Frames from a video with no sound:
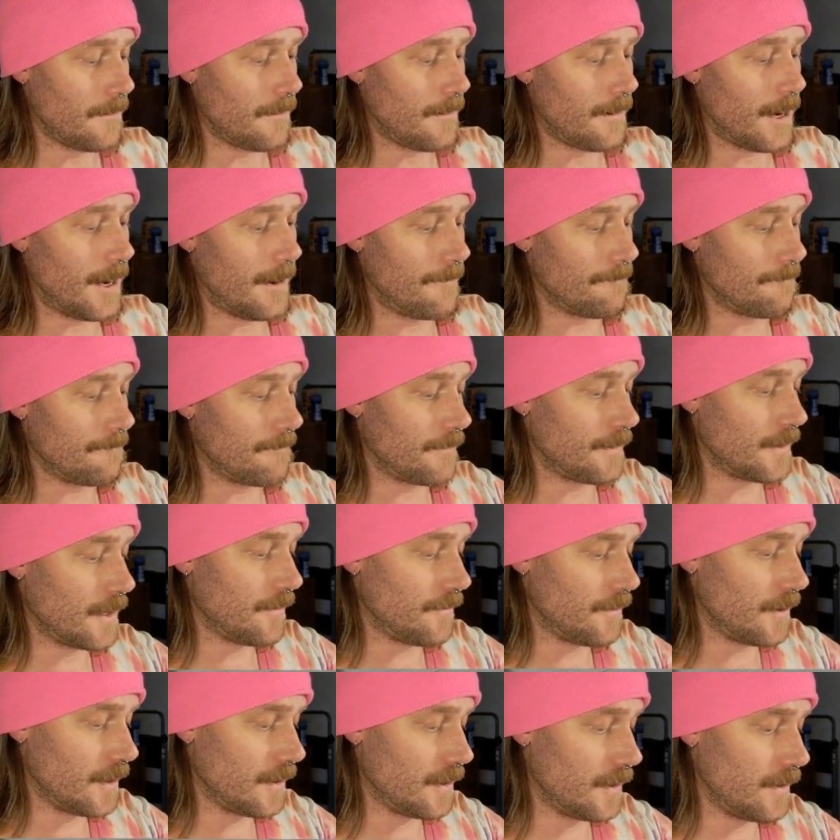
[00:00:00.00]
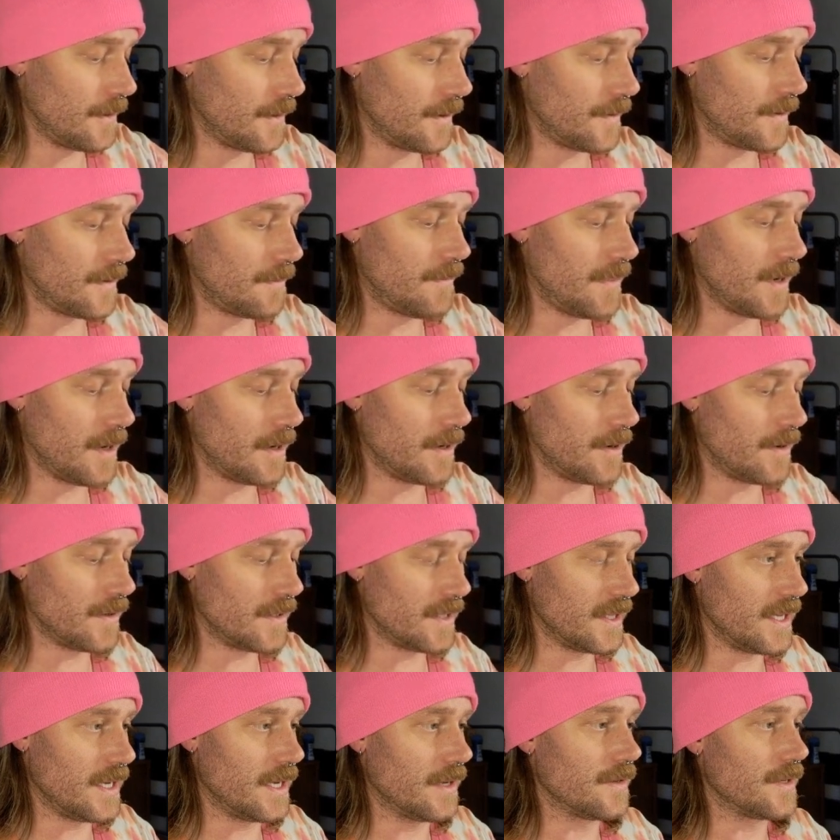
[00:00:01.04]
Okay, let's see if we can do this. Bearing goes
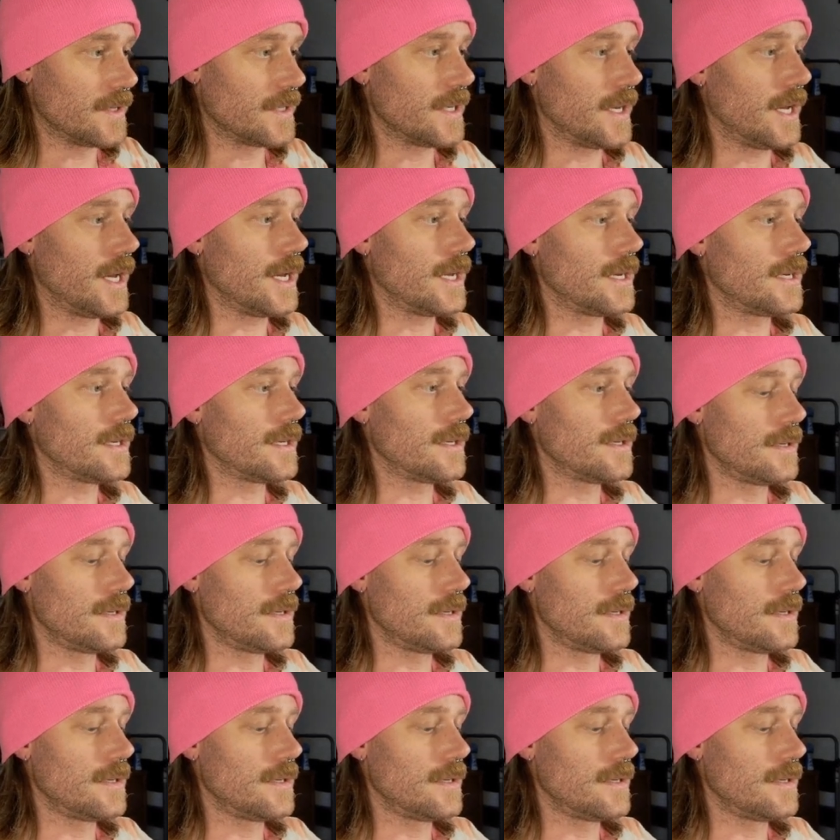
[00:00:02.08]
on the other side.